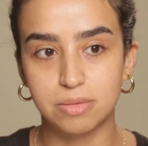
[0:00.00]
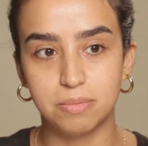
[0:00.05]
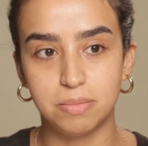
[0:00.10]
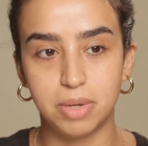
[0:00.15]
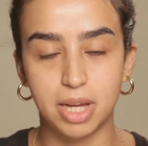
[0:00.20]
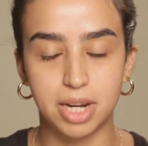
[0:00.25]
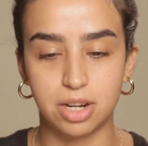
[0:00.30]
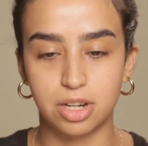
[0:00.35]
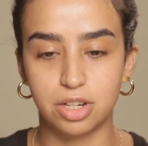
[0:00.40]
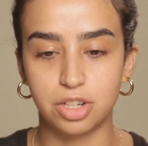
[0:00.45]

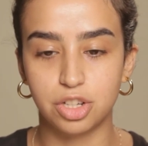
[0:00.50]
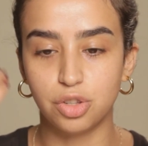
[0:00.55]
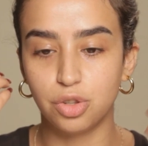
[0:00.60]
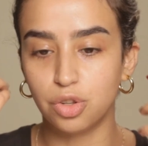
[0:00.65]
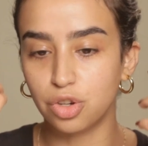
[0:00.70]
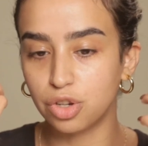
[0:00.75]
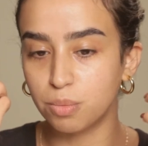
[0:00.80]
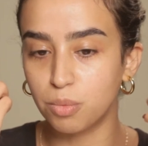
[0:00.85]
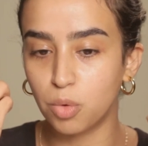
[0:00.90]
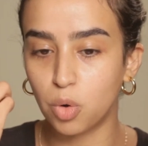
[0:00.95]
better and you
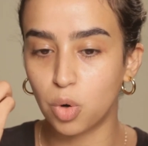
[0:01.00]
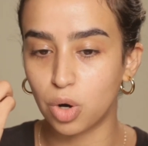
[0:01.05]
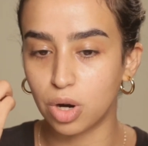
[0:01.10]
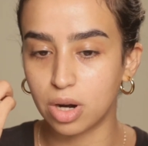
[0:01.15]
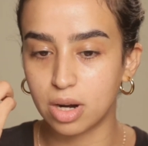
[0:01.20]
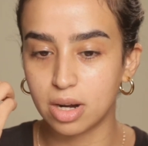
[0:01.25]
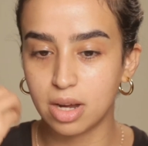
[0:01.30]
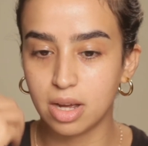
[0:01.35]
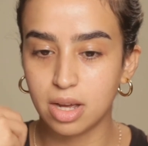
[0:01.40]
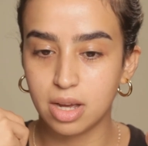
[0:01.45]
look more
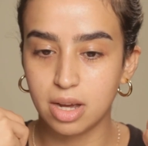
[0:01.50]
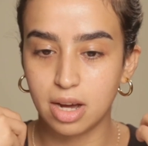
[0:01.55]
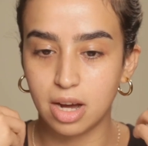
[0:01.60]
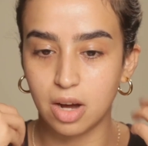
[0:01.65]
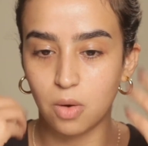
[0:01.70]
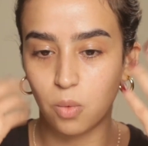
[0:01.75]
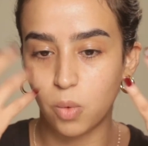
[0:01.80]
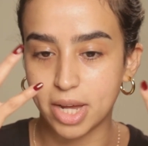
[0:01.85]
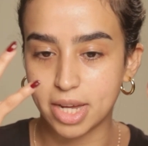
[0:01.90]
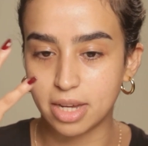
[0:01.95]

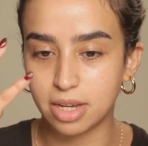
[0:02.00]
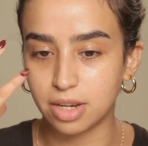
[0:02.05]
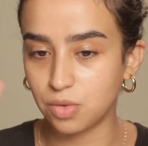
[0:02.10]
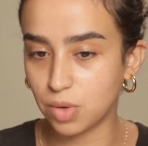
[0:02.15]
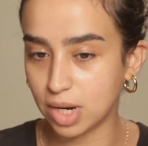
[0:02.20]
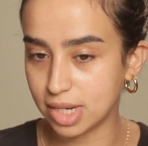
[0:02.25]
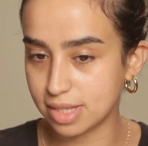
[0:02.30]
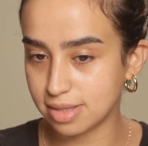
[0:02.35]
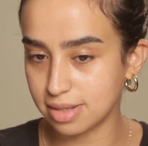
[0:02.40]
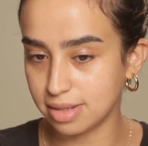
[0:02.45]
awake and
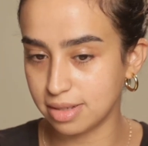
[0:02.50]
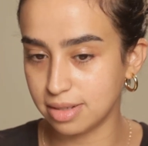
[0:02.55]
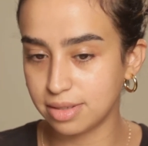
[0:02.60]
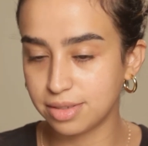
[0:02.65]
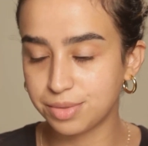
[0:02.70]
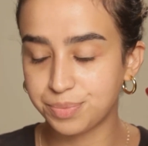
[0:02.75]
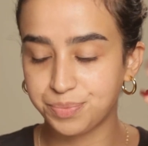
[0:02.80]
rested.